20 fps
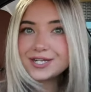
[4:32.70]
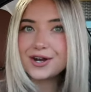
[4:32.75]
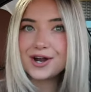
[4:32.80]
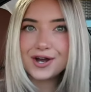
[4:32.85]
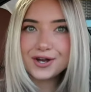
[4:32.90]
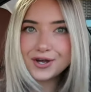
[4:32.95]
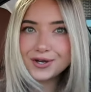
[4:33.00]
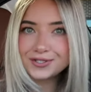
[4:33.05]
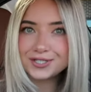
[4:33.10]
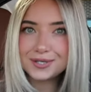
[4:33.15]
we did
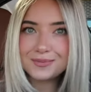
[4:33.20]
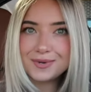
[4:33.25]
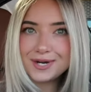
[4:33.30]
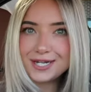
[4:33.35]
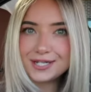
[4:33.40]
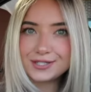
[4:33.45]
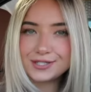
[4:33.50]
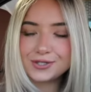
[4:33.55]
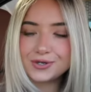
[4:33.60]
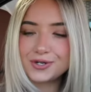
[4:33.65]
not go to
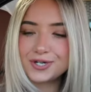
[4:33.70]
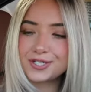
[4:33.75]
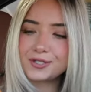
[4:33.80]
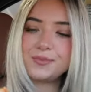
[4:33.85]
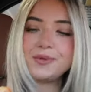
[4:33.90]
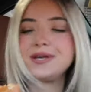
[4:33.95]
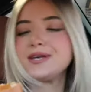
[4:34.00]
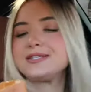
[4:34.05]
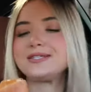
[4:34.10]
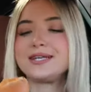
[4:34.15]
many stores
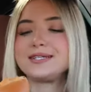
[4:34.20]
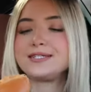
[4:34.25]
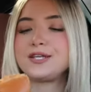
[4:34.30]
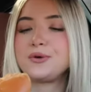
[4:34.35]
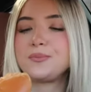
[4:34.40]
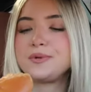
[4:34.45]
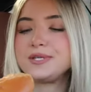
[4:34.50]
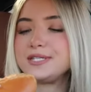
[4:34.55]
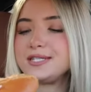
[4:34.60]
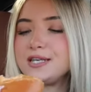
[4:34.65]
because that's
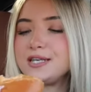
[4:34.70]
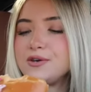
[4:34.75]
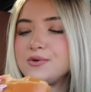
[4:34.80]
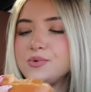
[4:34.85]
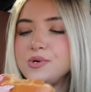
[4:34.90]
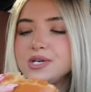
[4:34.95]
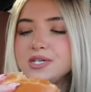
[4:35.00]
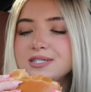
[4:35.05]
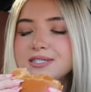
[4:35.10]
how busy it